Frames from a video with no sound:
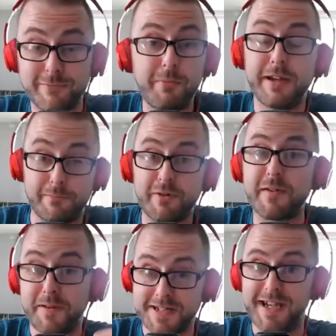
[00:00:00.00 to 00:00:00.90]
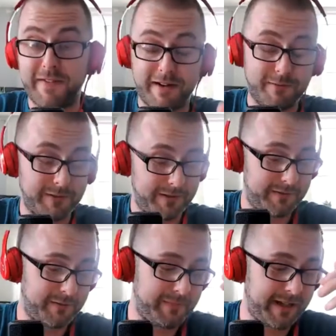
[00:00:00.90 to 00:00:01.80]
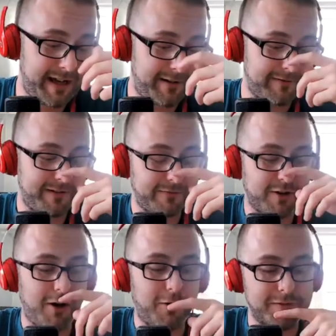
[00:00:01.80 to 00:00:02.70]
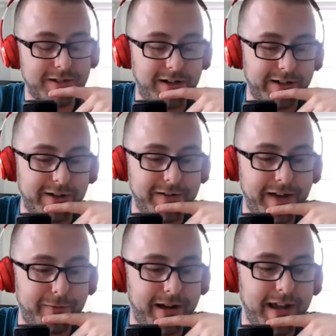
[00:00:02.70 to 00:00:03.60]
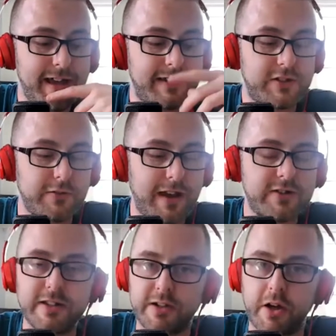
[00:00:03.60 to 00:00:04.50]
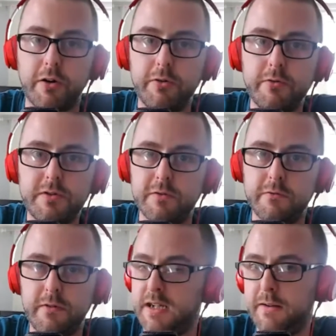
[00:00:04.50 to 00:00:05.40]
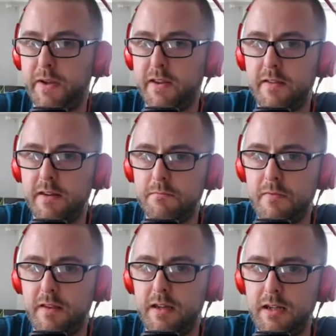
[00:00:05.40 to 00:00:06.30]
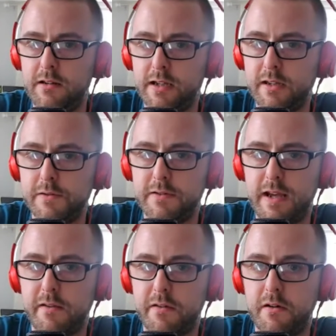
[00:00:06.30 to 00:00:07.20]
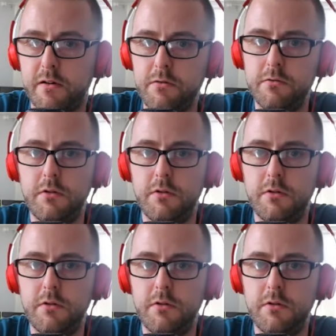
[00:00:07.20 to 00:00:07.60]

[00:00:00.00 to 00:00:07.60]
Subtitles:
We'll be in Brisbane together. It will be our goal to kind of go that way. Did you actually go to any events in Sydney, like in 2000 at all?